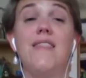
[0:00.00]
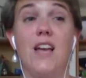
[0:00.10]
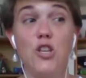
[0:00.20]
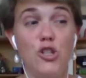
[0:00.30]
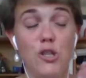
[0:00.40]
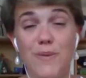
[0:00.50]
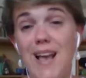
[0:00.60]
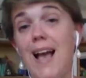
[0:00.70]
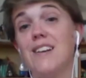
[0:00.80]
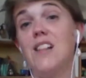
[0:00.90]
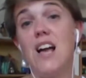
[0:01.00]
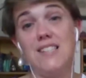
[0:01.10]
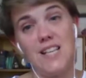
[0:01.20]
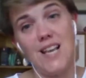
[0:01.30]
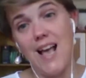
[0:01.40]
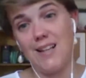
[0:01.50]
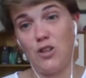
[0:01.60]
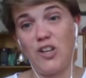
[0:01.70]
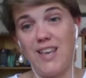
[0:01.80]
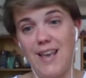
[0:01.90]
that you should be analyzing and
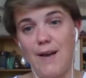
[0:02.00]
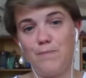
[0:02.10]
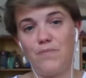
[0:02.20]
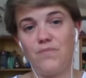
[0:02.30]
looking at.